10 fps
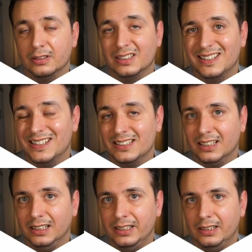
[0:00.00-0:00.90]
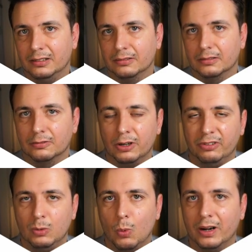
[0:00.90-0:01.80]
statistically,
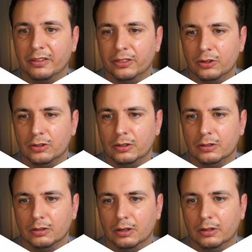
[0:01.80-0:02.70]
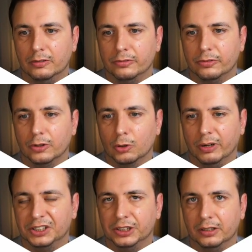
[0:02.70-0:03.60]
roughly 1/3 of
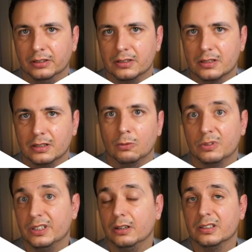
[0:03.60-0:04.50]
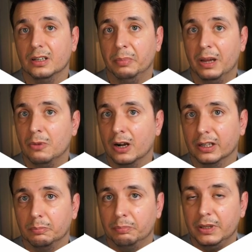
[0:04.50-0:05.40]
corrections result in a bear
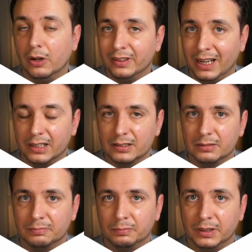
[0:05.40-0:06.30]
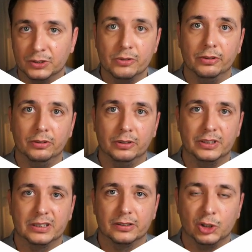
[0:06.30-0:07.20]
market beyond that, but
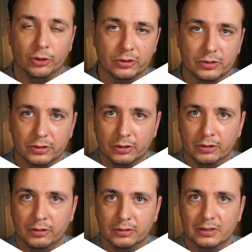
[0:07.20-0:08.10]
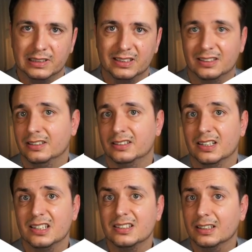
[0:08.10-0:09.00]
2/3 don't. So the
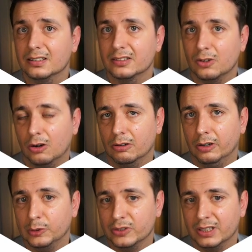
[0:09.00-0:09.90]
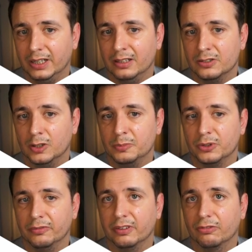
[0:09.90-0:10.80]
statistics are on your side in terms
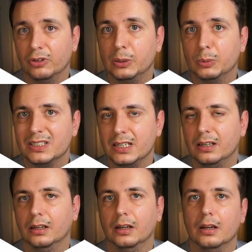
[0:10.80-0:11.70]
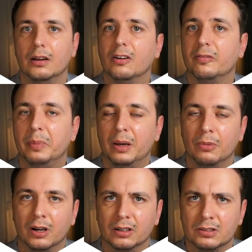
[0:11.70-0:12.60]
of the frequency of bear
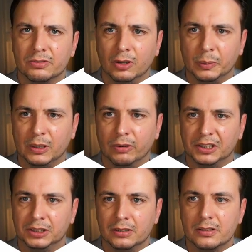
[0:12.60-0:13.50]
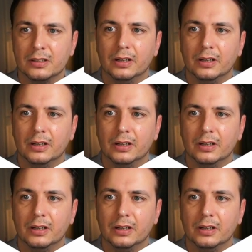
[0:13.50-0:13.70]
markets following corrections.